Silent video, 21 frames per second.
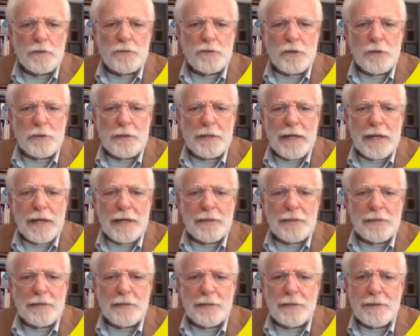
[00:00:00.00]
So
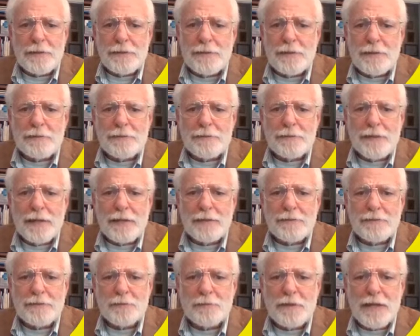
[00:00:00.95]
yeah, it does
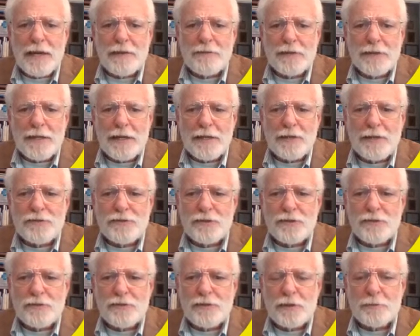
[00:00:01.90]
take some
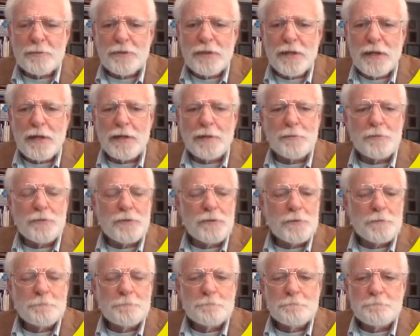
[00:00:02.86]
navigation
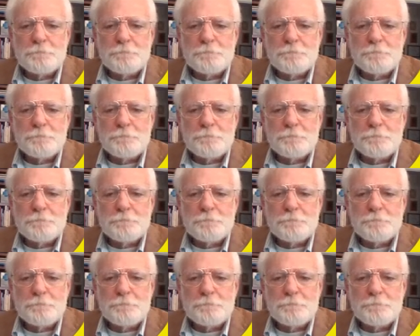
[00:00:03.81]
sometimes.